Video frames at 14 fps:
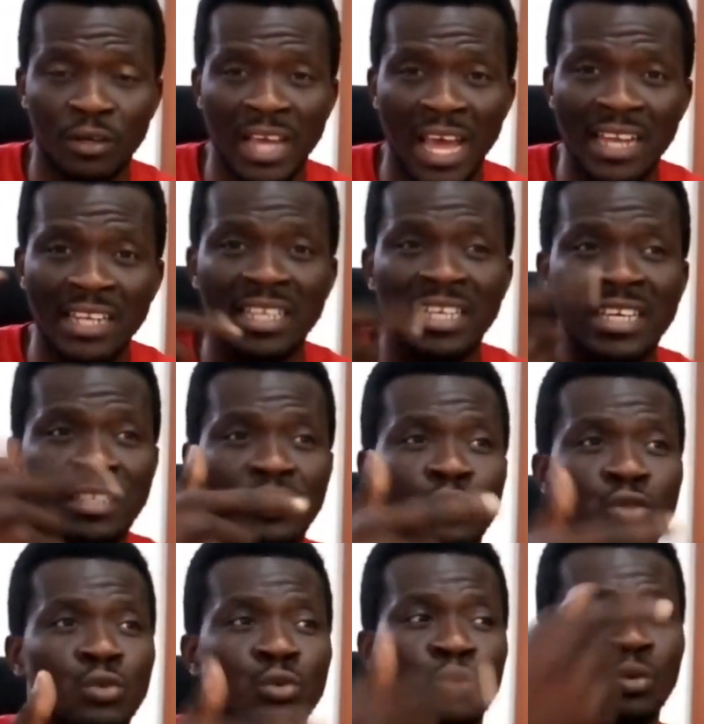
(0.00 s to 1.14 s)
can lead
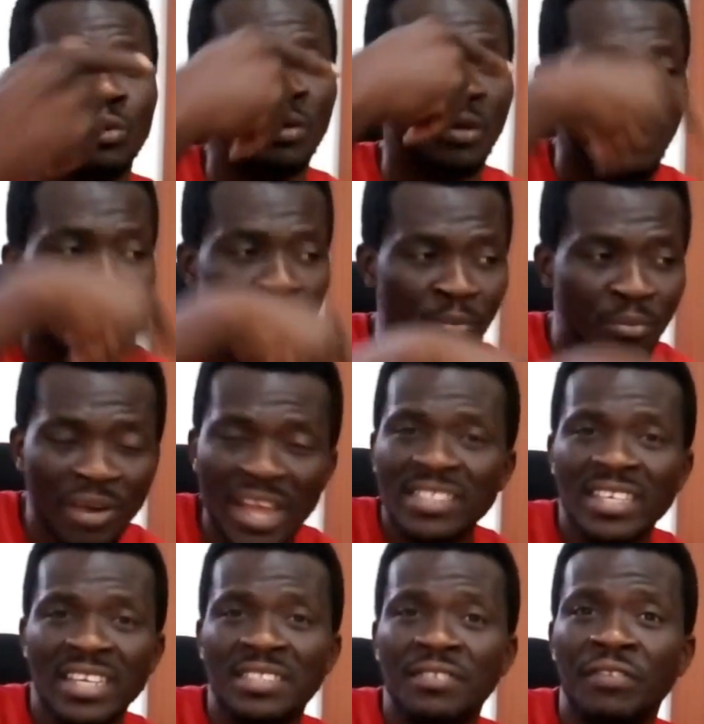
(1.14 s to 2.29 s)
to
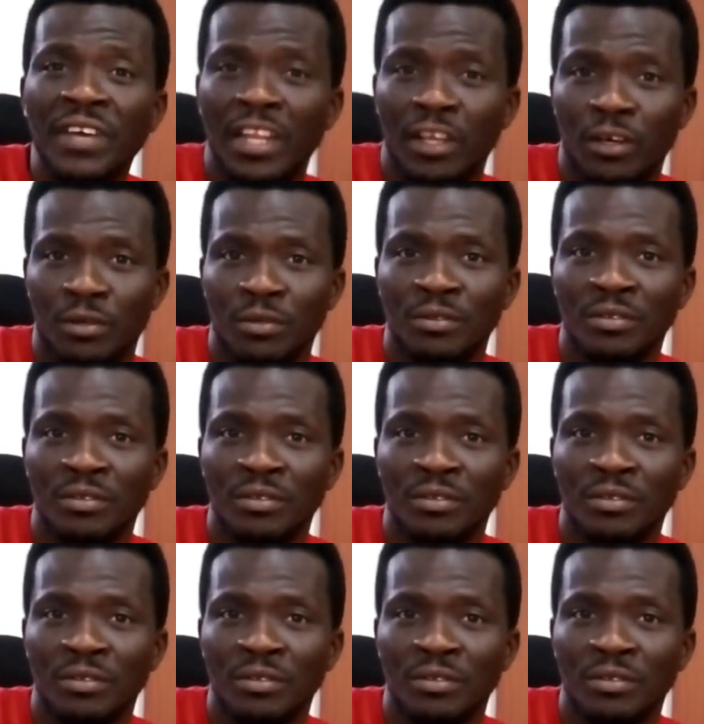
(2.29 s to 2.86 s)
present failure